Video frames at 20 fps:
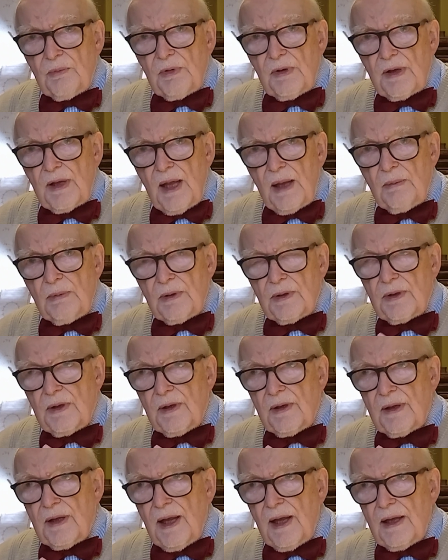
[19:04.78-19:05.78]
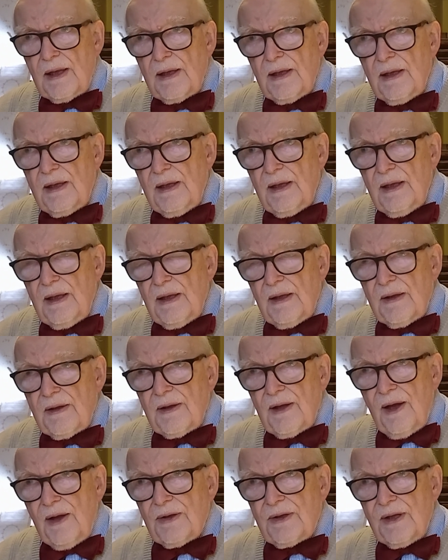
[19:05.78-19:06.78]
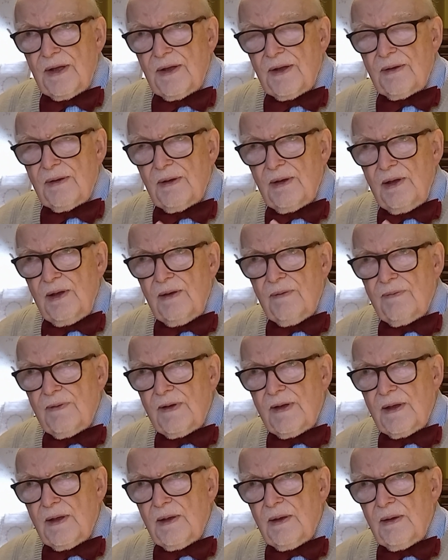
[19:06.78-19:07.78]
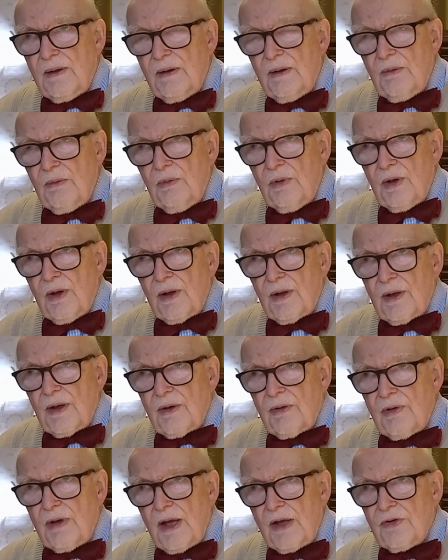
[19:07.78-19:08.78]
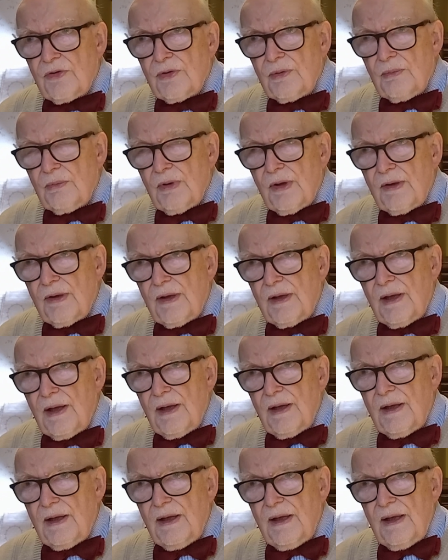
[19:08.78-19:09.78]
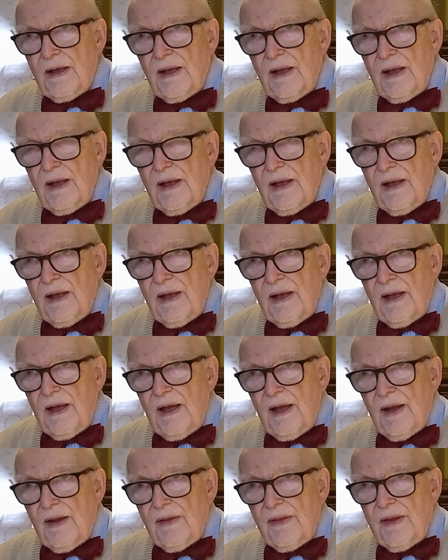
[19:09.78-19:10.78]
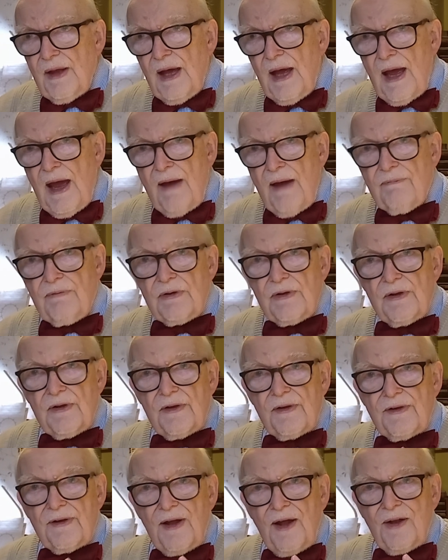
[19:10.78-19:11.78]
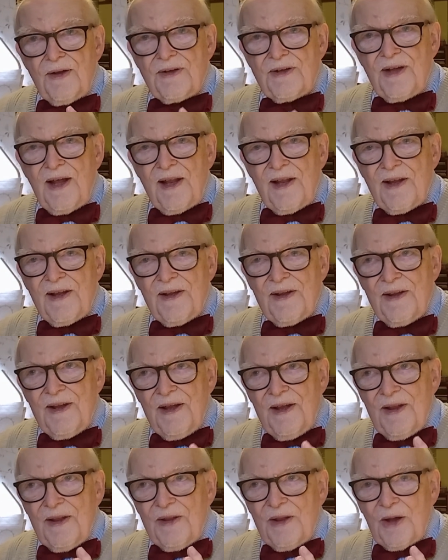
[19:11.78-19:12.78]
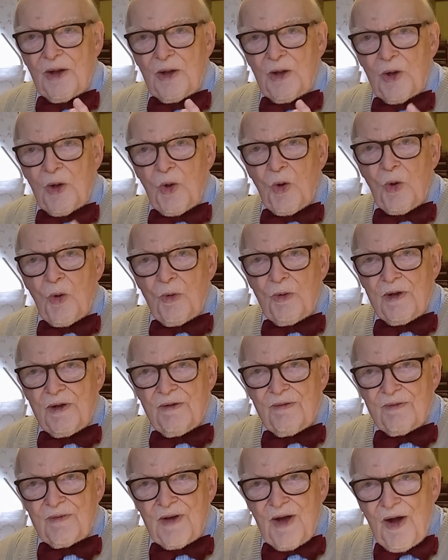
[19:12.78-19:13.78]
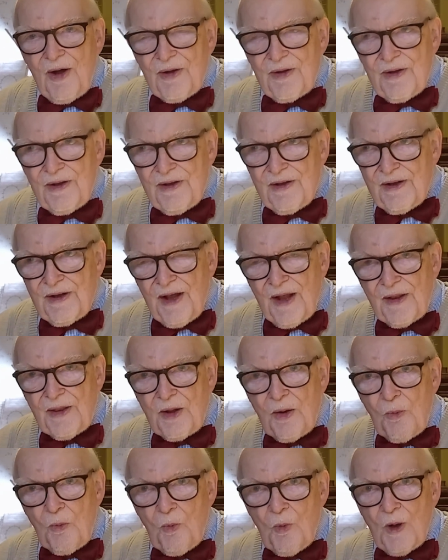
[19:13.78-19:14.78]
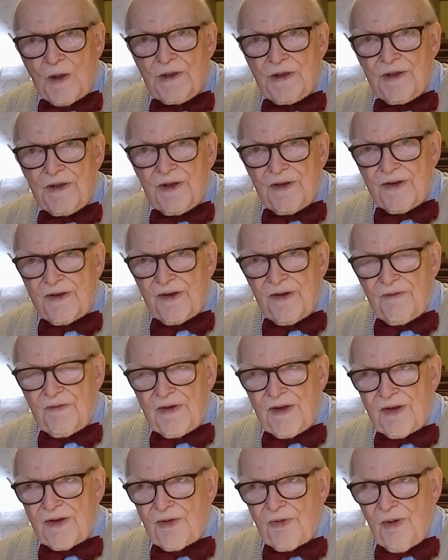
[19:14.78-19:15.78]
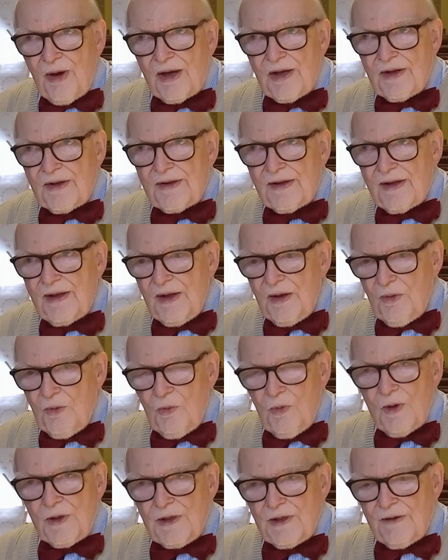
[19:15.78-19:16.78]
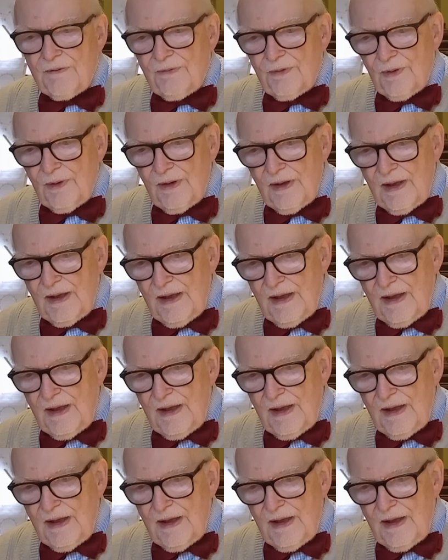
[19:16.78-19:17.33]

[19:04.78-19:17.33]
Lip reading: was able to say, start his lovely work, The Creation, wasn't it? The heavens are telling the glory of God and the wonders of his grace. Wonderful.